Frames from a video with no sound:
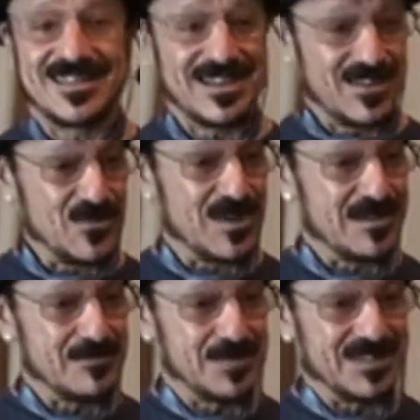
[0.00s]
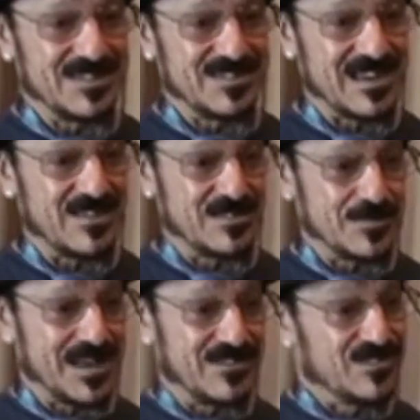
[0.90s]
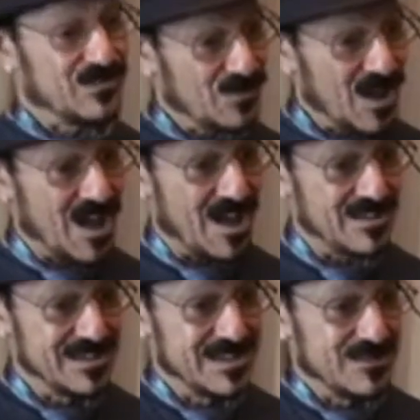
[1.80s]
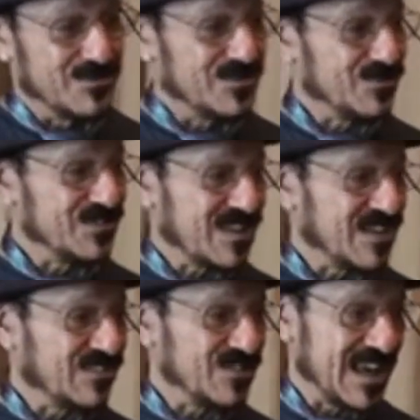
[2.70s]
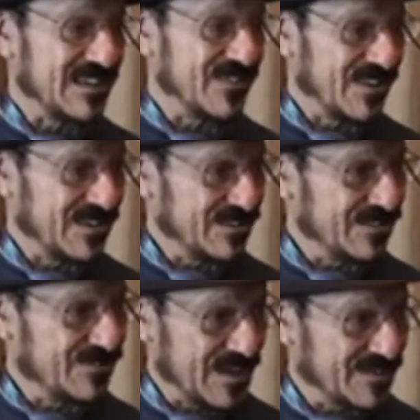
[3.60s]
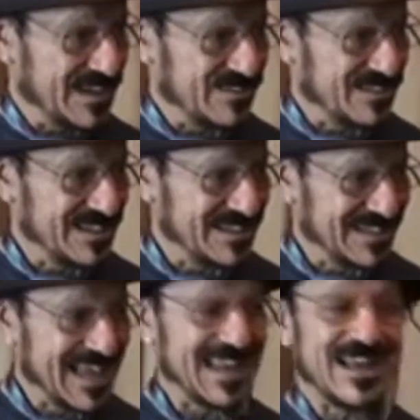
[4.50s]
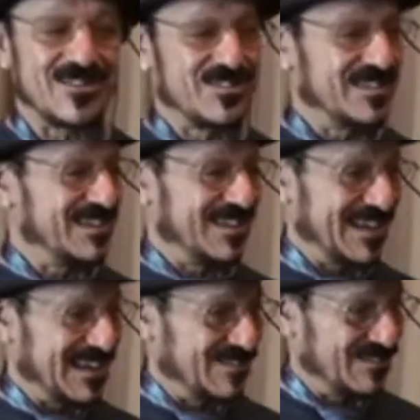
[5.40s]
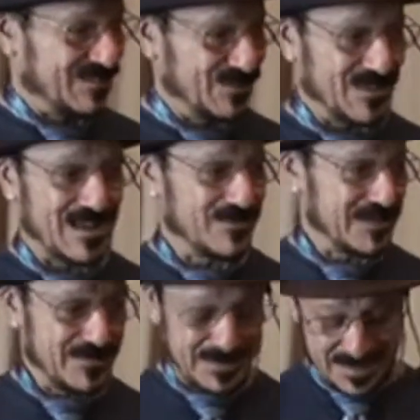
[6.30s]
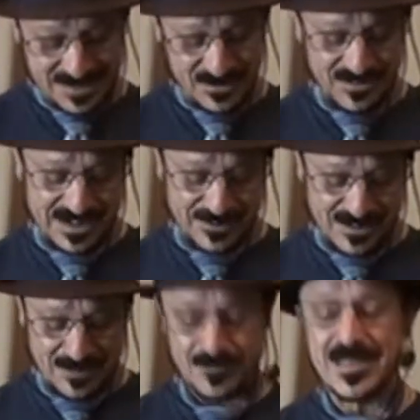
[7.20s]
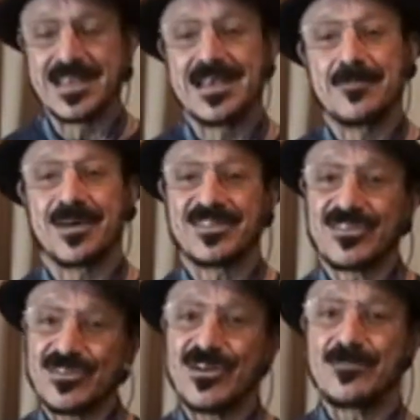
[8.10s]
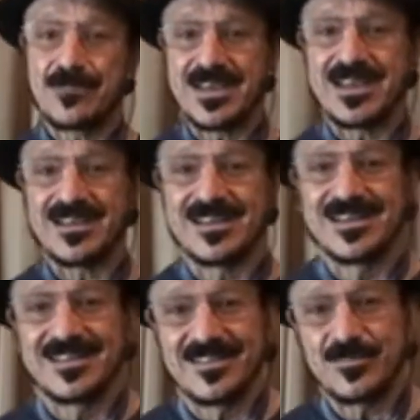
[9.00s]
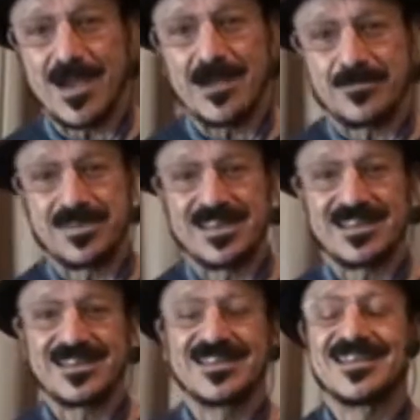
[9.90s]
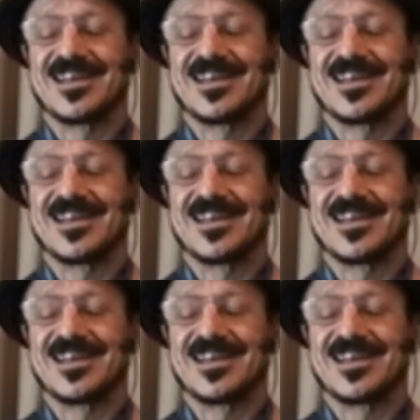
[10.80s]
the other one built his house upon straw, which was also not a very good foundation. And that house didn't last too long when the big bad wolf came along. But the third pig, the smart pig,